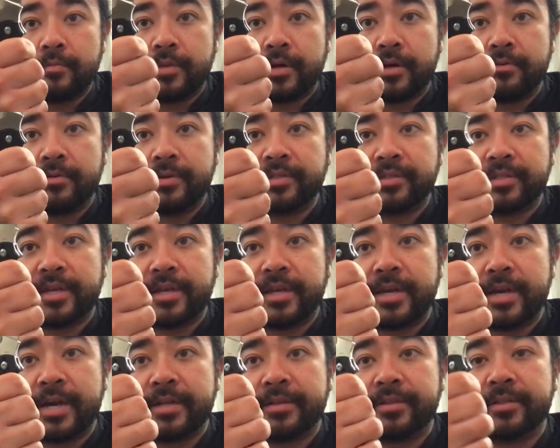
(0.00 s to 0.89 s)
Part of the reason I
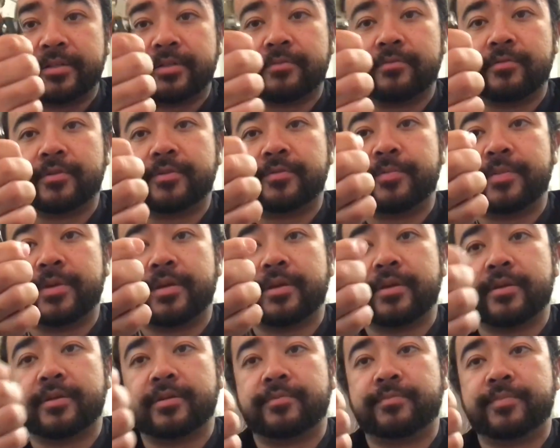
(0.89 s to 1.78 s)
got this was
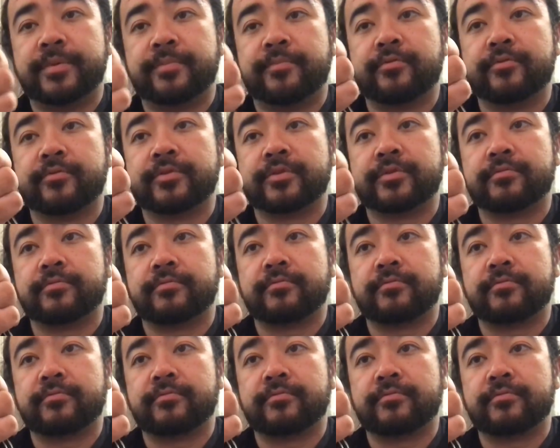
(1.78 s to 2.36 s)
because people were just